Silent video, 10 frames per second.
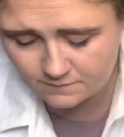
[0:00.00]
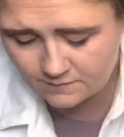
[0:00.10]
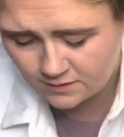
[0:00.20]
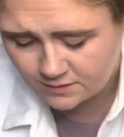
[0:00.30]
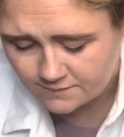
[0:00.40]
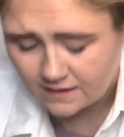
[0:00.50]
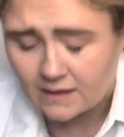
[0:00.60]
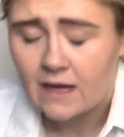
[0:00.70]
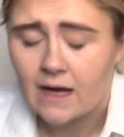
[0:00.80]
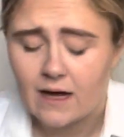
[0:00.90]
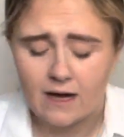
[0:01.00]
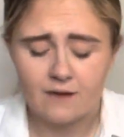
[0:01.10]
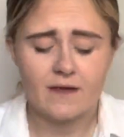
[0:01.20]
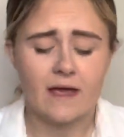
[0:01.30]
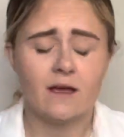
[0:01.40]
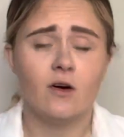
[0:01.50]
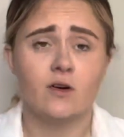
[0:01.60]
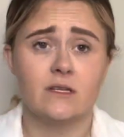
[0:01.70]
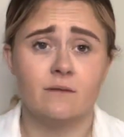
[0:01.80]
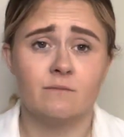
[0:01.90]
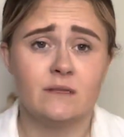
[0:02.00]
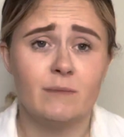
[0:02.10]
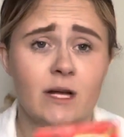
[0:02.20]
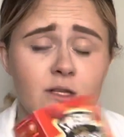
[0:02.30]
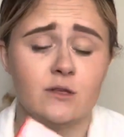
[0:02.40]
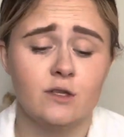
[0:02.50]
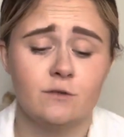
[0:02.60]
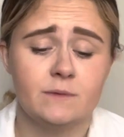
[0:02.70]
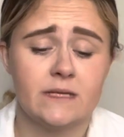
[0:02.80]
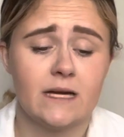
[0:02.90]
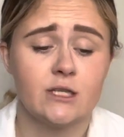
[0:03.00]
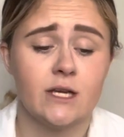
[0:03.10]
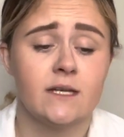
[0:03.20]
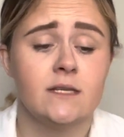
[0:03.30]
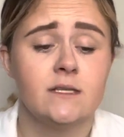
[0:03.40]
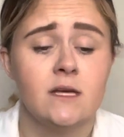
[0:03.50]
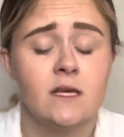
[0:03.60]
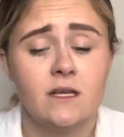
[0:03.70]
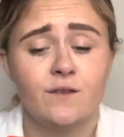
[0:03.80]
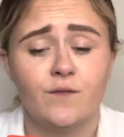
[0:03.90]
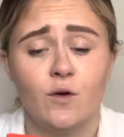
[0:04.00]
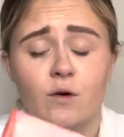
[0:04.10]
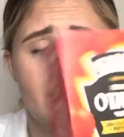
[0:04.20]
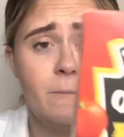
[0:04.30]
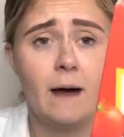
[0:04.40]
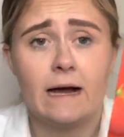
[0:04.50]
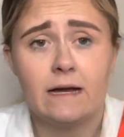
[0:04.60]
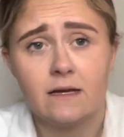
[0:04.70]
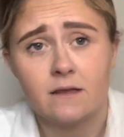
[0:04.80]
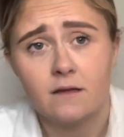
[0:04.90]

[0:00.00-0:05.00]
then got some tomato soup sachets. There's 4 in a pack.